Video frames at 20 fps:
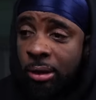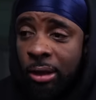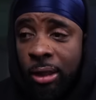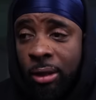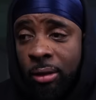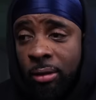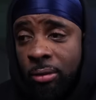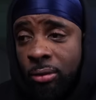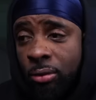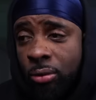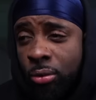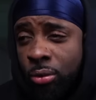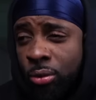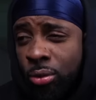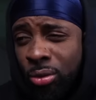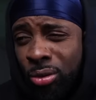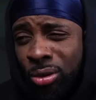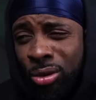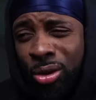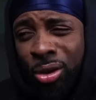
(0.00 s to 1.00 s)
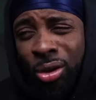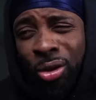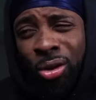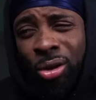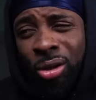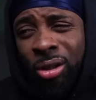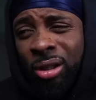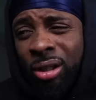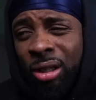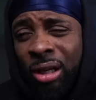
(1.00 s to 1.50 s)
Now, oh
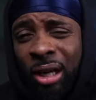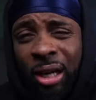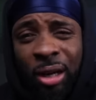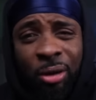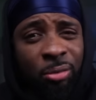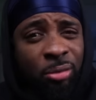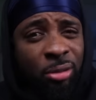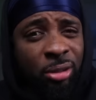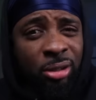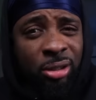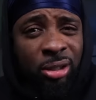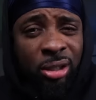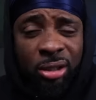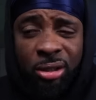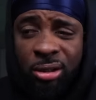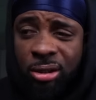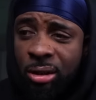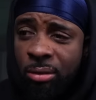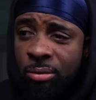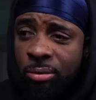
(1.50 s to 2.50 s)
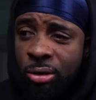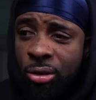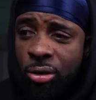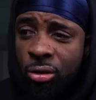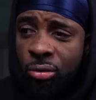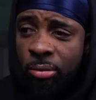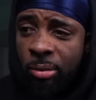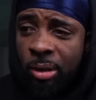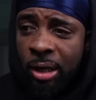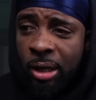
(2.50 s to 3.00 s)
Lord, I want to say something so
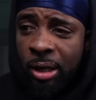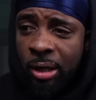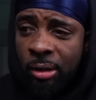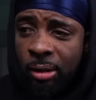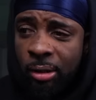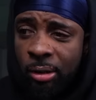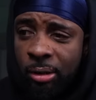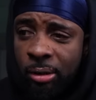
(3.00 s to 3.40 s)
bad.